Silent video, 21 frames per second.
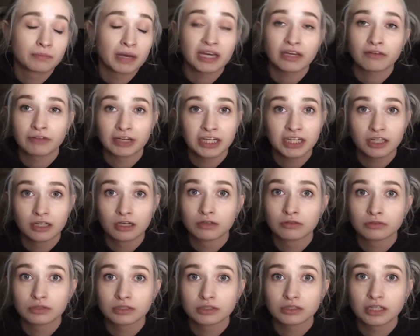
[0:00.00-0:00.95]
make
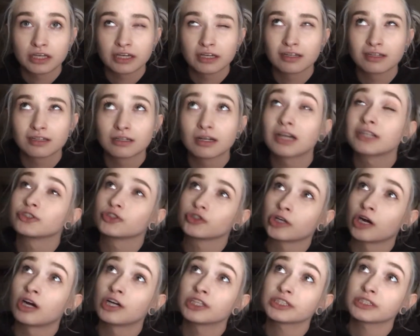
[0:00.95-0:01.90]
videos and I
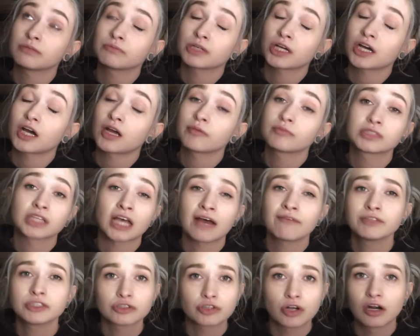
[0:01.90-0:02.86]
draw sometimes.
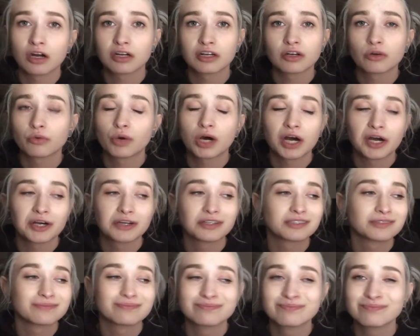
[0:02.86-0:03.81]
Haven't drawn in a
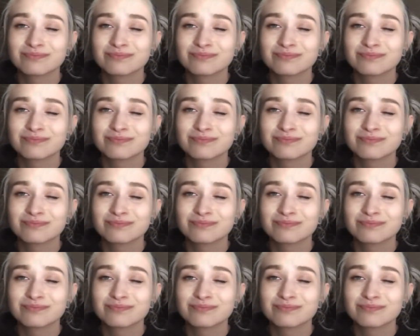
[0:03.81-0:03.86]
while,